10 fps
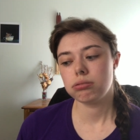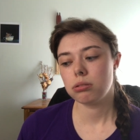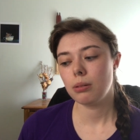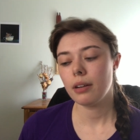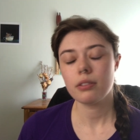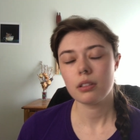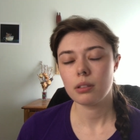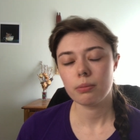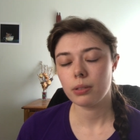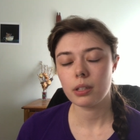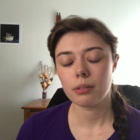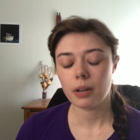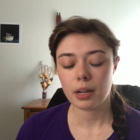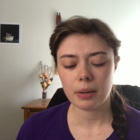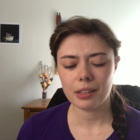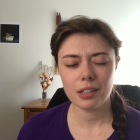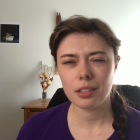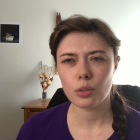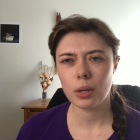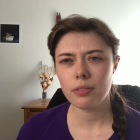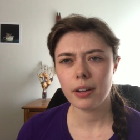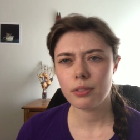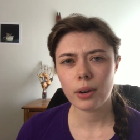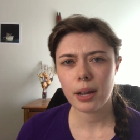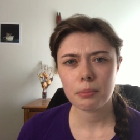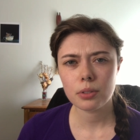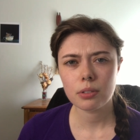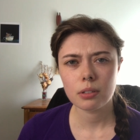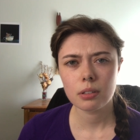whatever the fucking recommend. I think it's like 25 grams.